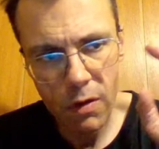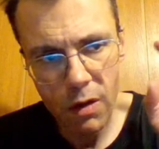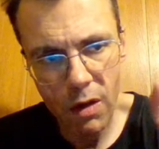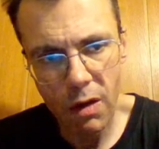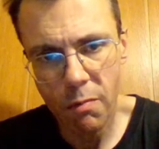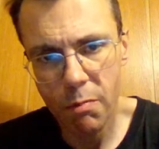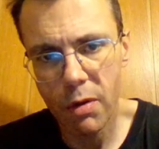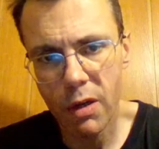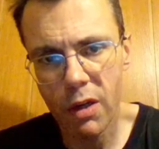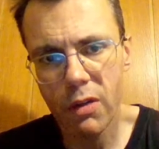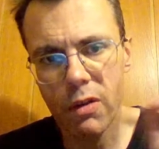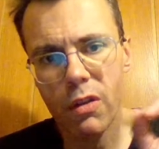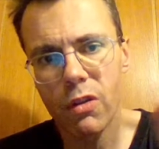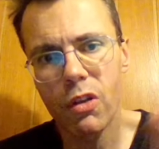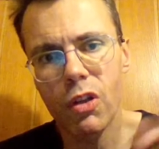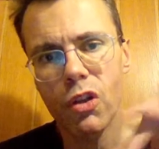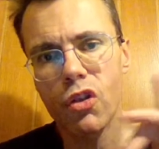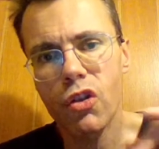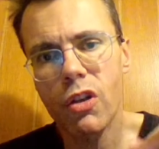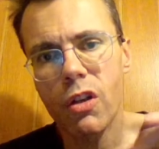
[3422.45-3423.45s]
about
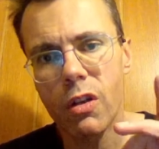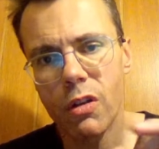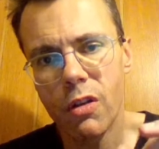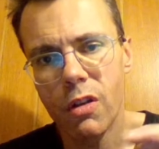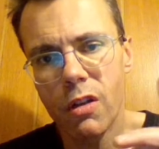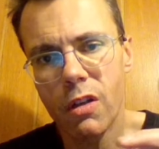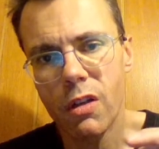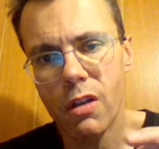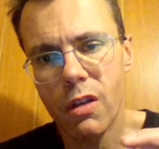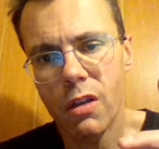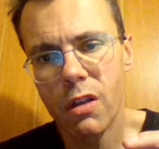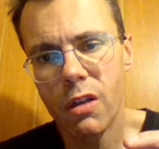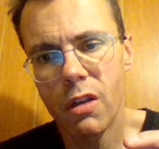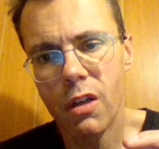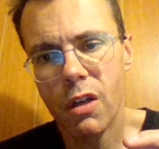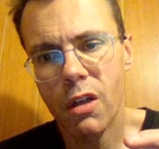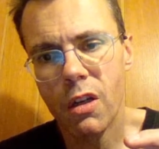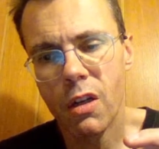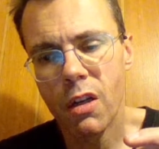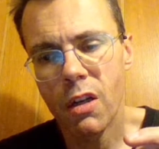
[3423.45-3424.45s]
Tashkagora.
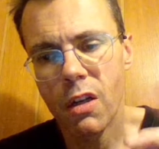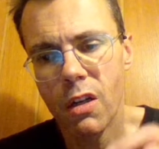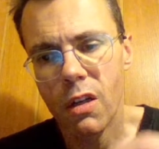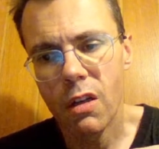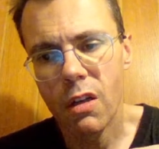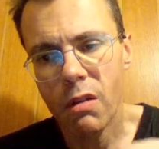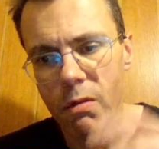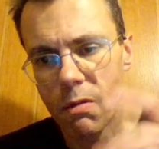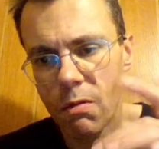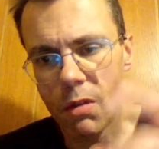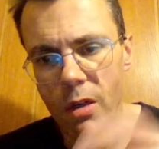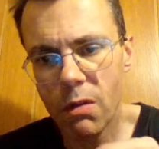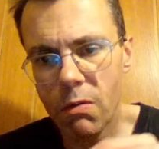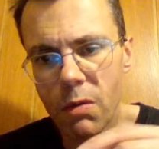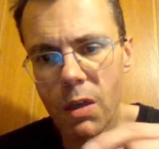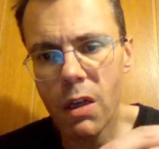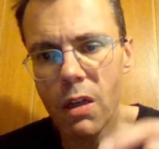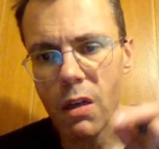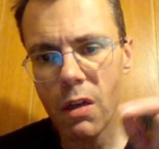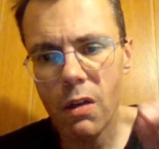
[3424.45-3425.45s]
One
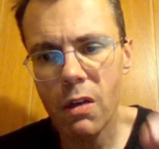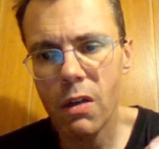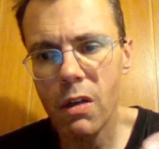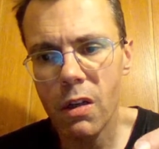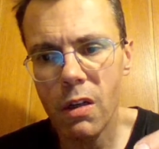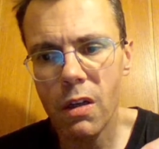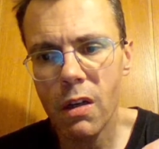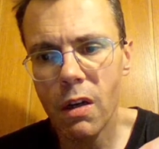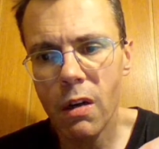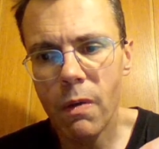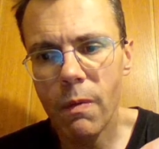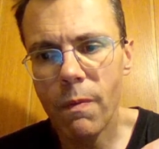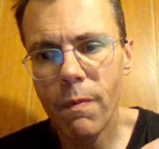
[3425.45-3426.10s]
week earlier,